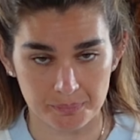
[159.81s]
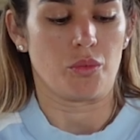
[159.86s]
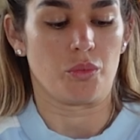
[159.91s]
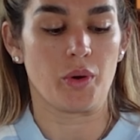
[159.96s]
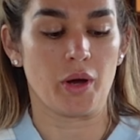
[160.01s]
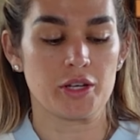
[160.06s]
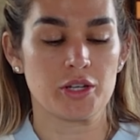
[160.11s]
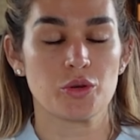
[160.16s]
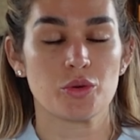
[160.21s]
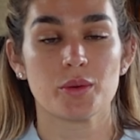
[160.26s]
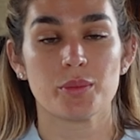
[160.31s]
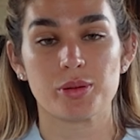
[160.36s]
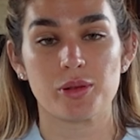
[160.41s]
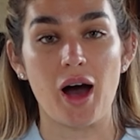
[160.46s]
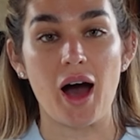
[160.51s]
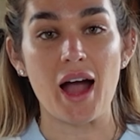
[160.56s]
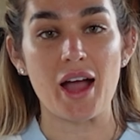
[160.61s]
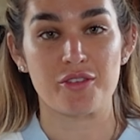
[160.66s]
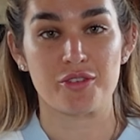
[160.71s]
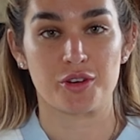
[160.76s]
When you
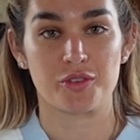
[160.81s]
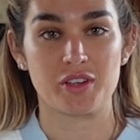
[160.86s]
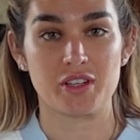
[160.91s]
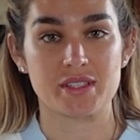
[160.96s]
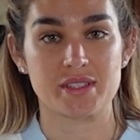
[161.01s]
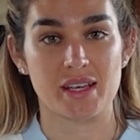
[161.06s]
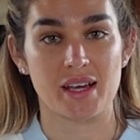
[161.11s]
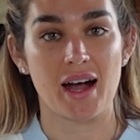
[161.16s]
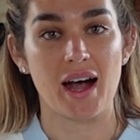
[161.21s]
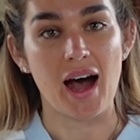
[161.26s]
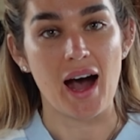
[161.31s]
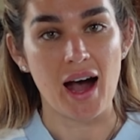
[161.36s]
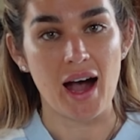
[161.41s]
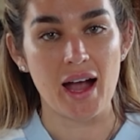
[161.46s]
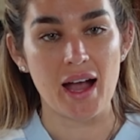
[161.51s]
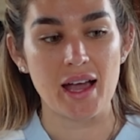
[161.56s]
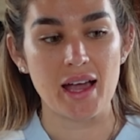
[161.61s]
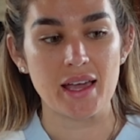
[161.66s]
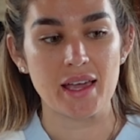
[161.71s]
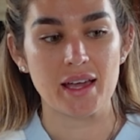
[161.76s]
apply for visa,
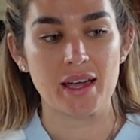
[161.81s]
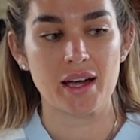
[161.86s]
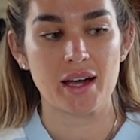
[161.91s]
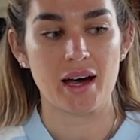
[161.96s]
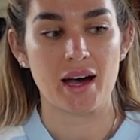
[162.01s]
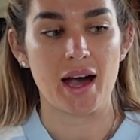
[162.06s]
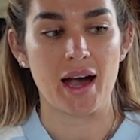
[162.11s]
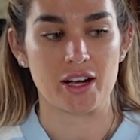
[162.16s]
I